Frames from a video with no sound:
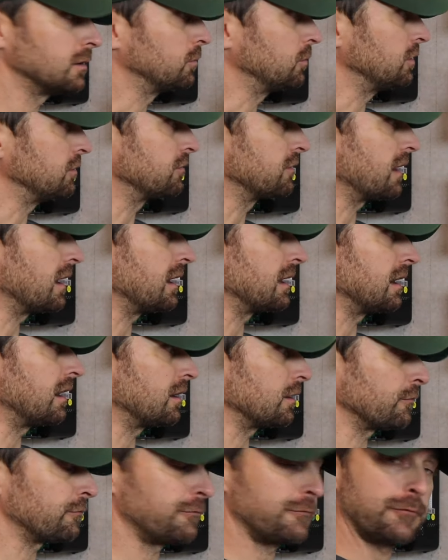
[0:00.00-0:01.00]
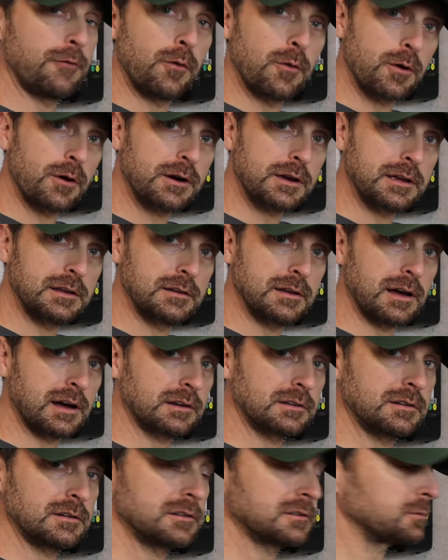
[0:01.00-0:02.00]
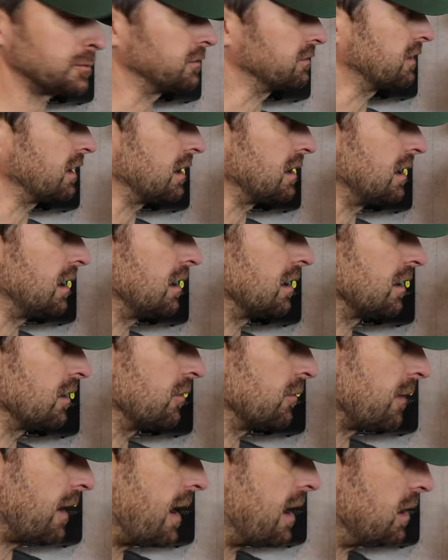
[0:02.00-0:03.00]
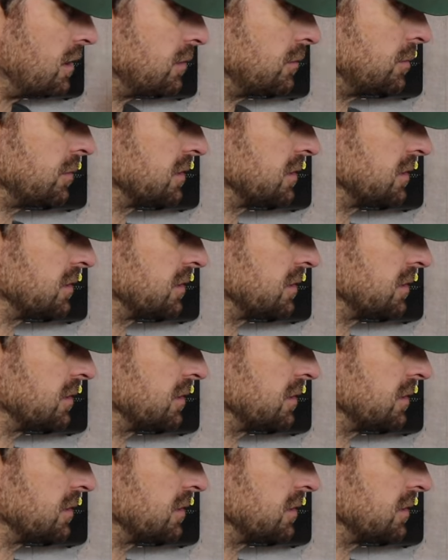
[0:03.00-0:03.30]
we've got our four conductors, we've got our ground,